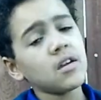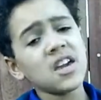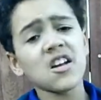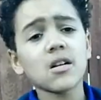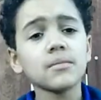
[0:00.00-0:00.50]

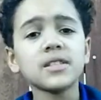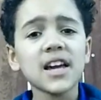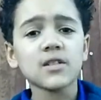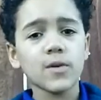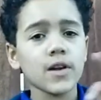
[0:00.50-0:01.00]
Here comes the
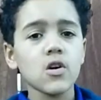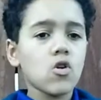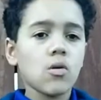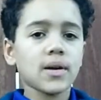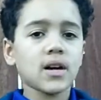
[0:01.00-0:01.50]
X-Wing.
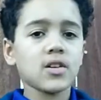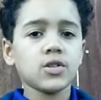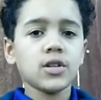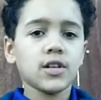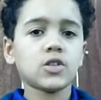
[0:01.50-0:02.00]
Oh my gosh,
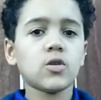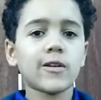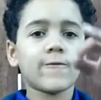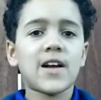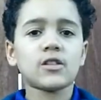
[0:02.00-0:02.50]
it's
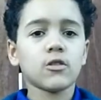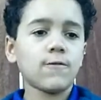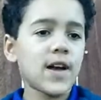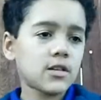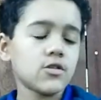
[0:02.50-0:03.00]
going faster
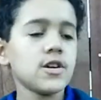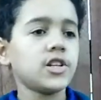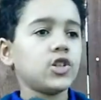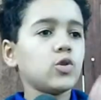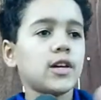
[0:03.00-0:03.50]
and faster.
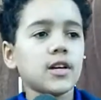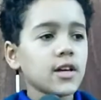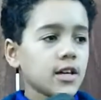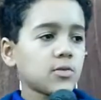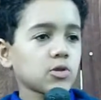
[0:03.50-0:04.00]
It's shooting.
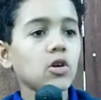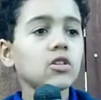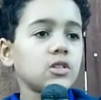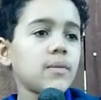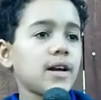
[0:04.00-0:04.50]
It's with
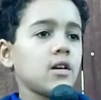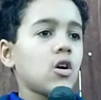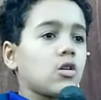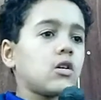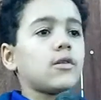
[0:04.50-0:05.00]
all its might.
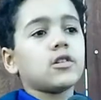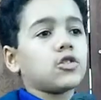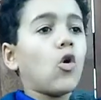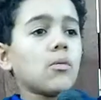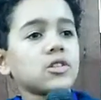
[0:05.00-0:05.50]
Oh no, it
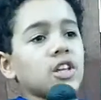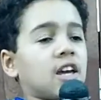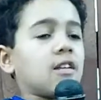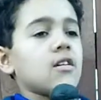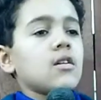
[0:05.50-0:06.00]
was almost
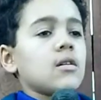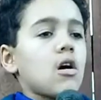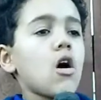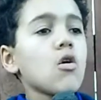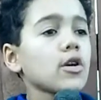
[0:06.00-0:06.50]
hit.
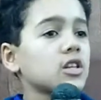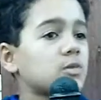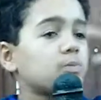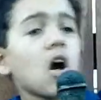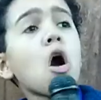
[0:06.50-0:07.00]
Oh, it
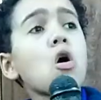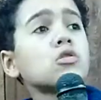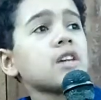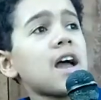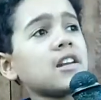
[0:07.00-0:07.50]

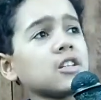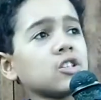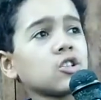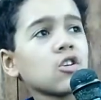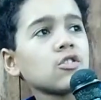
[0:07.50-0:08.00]
explodes and
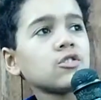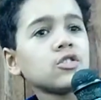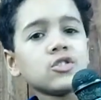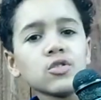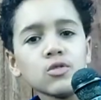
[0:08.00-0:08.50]
it turns
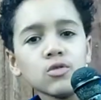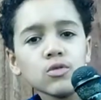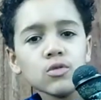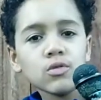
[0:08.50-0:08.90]
into